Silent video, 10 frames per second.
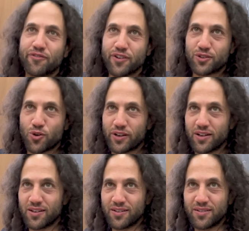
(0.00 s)

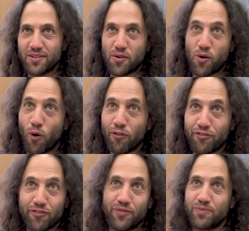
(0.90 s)
factorial of
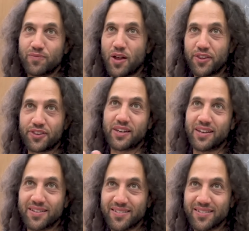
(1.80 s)
3?